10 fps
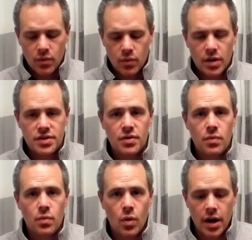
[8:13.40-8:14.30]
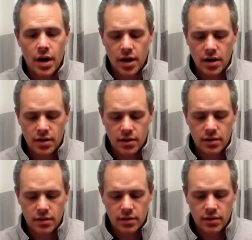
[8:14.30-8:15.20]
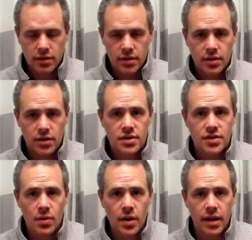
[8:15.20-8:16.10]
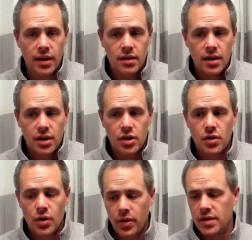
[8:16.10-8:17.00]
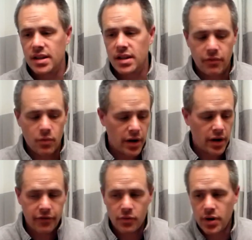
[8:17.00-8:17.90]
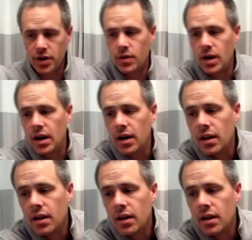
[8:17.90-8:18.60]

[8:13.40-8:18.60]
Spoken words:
Once you water your soil, you know there's enough water for your